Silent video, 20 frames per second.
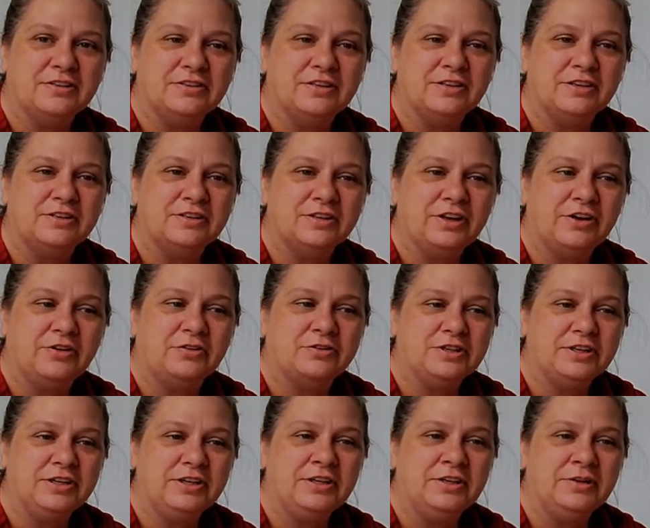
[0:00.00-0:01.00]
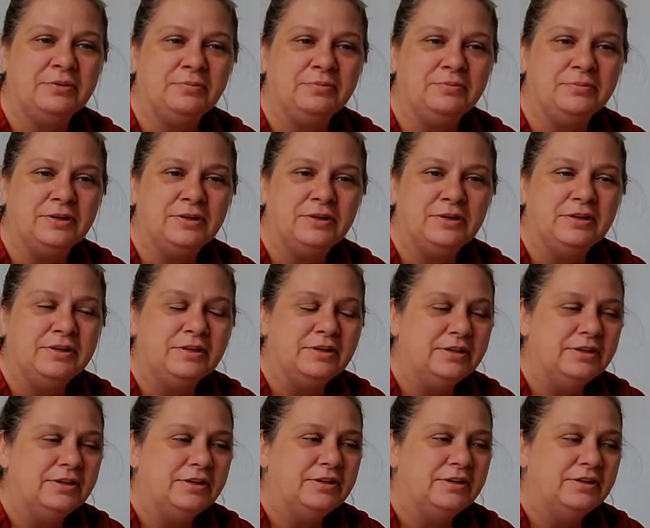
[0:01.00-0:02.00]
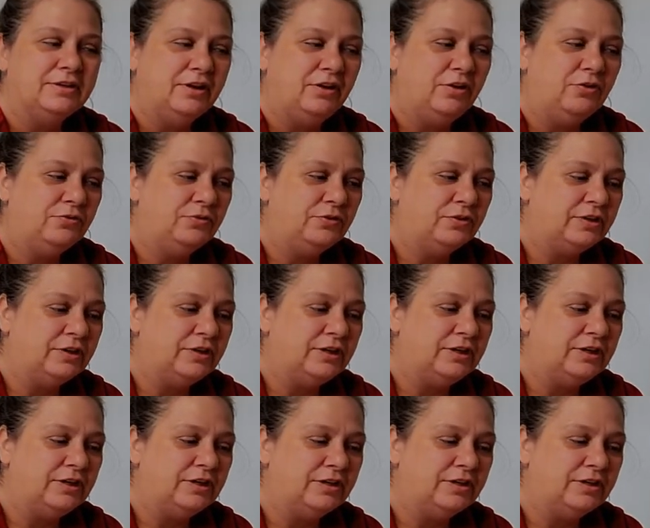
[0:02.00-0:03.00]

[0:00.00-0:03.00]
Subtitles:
and take our time. Hopefully,